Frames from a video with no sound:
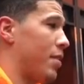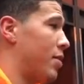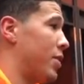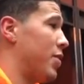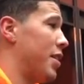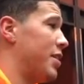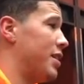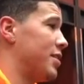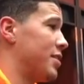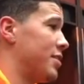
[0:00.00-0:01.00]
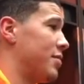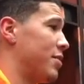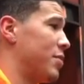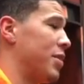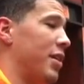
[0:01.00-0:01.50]
I don't know how he does it.
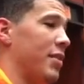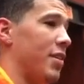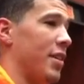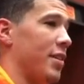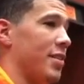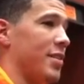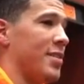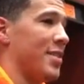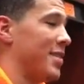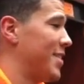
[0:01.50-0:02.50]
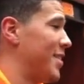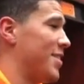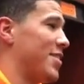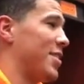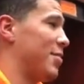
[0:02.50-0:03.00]
He must be eating right
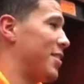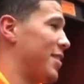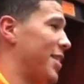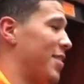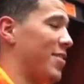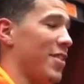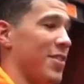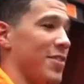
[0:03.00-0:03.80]
or something. I don't know.